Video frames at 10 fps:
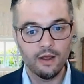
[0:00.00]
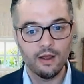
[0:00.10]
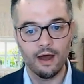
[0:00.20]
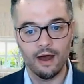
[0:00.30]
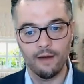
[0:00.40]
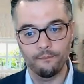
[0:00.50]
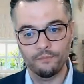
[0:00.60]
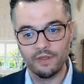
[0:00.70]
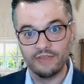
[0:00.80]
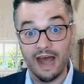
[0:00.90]

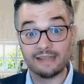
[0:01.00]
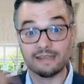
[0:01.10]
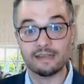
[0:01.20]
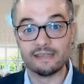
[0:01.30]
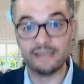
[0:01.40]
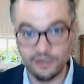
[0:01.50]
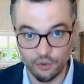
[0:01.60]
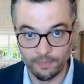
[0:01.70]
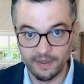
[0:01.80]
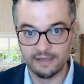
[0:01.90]
that that's an essential
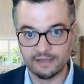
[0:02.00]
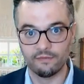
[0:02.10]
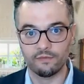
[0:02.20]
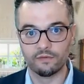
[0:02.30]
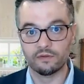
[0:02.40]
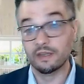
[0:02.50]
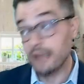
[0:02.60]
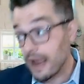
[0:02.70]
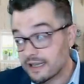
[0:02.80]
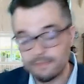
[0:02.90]
piece of
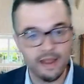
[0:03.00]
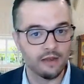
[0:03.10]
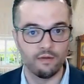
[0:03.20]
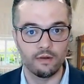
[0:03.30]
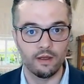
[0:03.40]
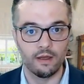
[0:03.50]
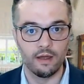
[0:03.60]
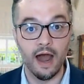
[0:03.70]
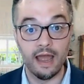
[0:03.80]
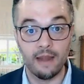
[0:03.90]
today's
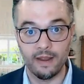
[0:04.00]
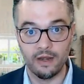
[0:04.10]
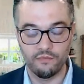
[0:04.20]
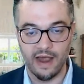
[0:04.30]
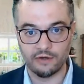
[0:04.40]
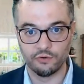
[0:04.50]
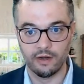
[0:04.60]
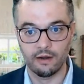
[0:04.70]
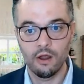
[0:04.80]
high-end manufacturing